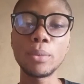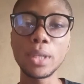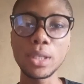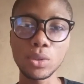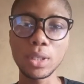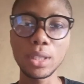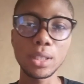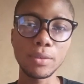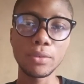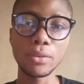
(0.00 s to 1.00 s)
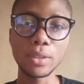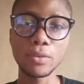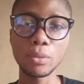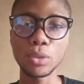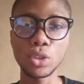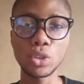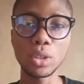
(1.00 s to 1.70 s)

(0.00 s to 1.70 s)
is totally different from each other.